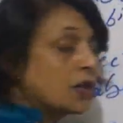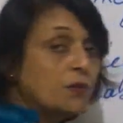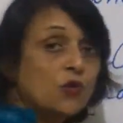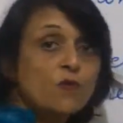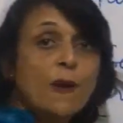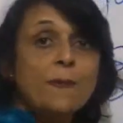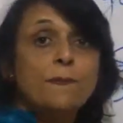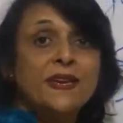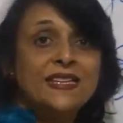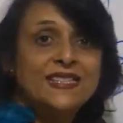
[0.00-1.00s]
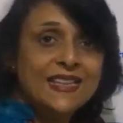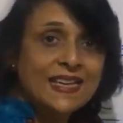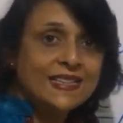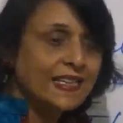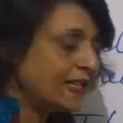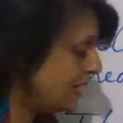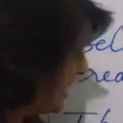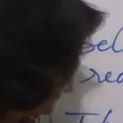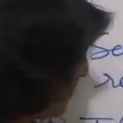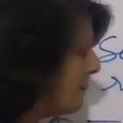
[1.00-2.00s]
are removed by PCT
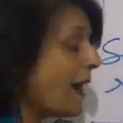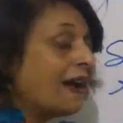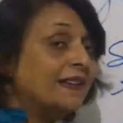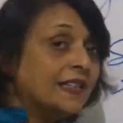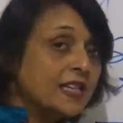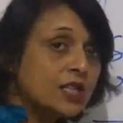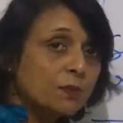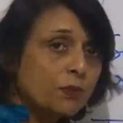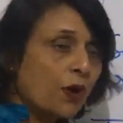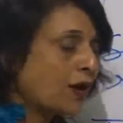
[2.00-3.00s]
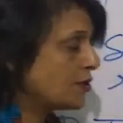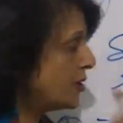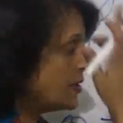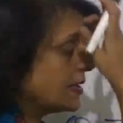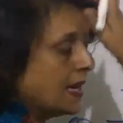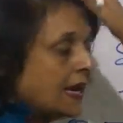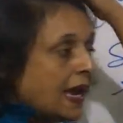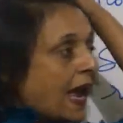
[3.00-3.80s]
by this process.